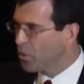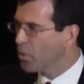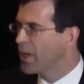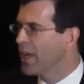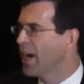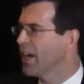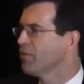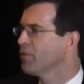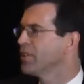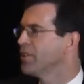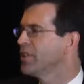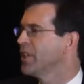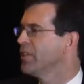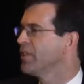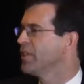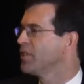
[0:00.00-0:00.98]
we had a
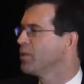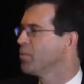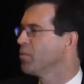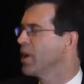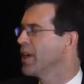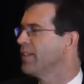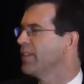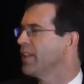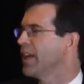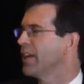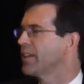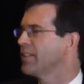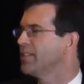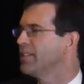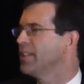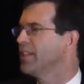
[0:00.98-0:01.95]
recidivism rate that
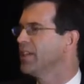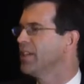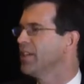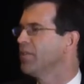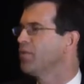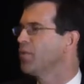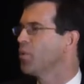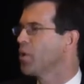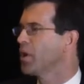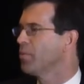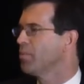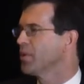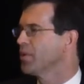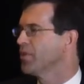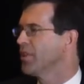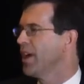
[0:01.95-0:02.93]
exceeded
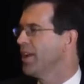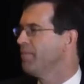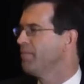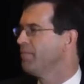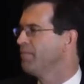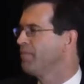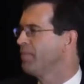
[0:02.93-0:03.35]
40%.